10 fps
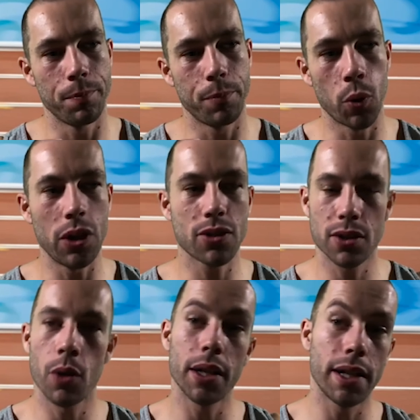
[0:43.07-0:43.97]
But when you
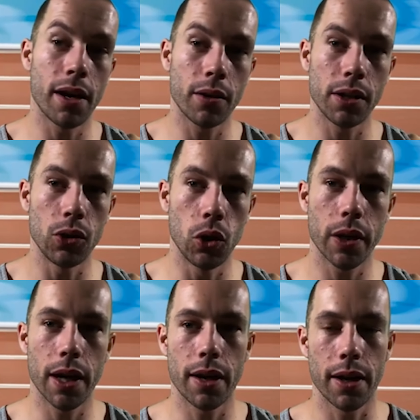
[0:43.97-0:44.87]
slow it down and you
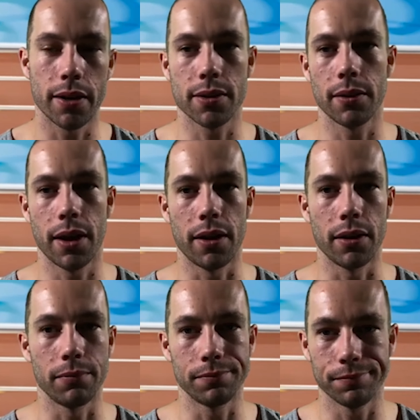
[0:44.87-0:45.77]
look at it at
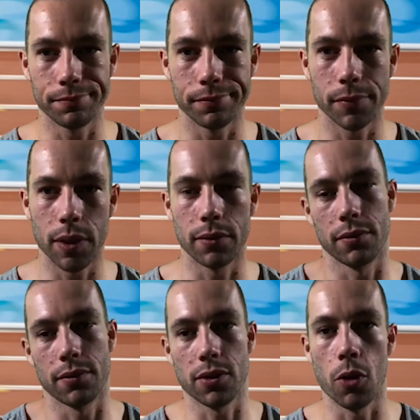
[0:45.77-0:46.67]
a
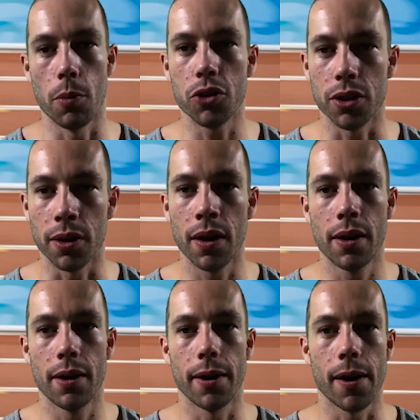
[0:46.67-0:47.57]
slow motion,
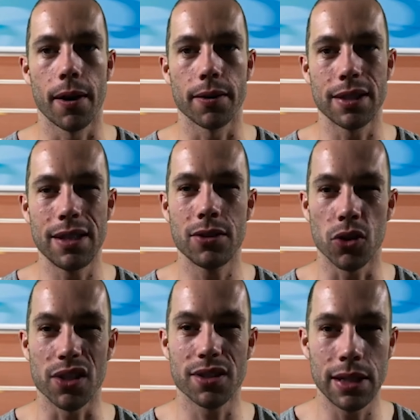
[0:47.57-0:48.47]
it's
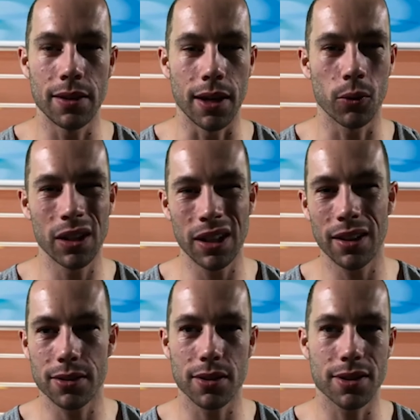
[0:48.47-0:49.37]
easier to see that really
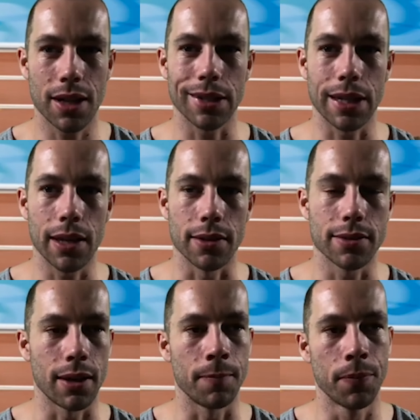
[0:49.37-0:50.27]
that's just not the
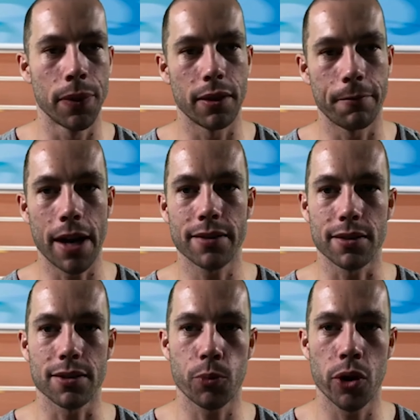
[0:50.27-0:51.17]
case. And the
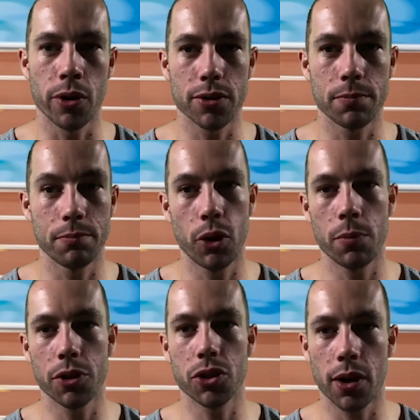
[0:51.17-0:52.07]
fastest sprinters pretty
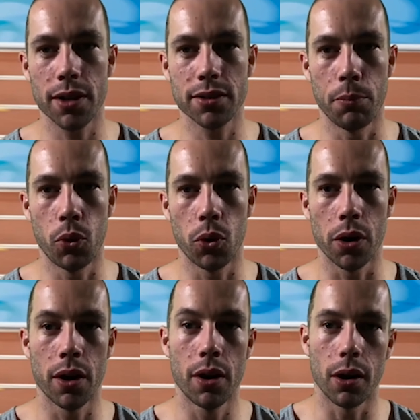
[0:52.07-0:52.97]
much across the
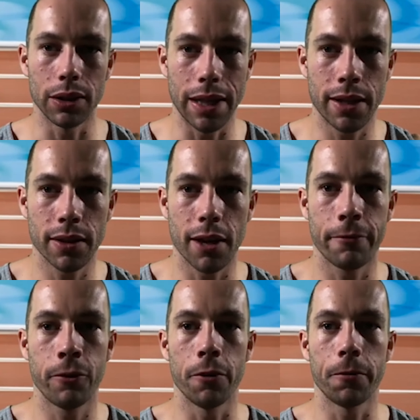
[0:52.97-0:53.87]
board are letting
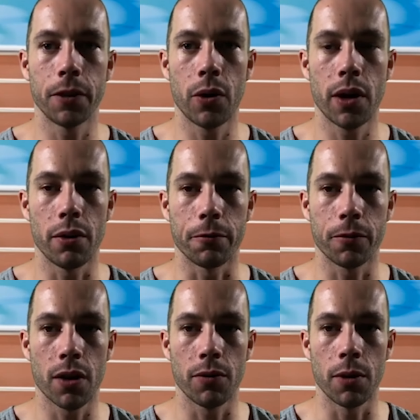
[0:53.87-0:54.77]
that foot float out in
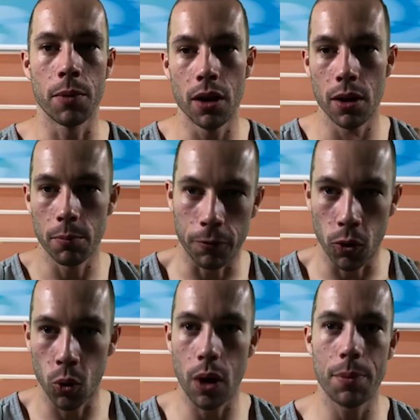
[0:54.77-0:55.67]
front of them
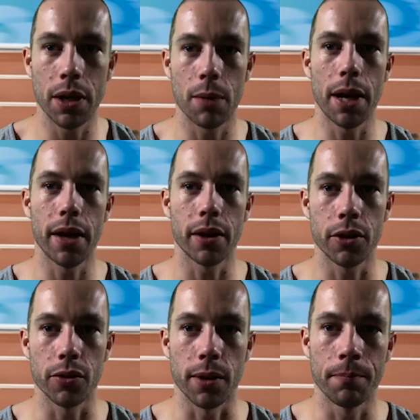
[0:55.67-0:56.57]
before whipping it back
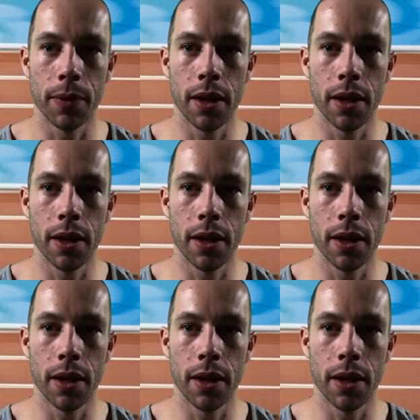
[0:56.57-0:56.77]
under them.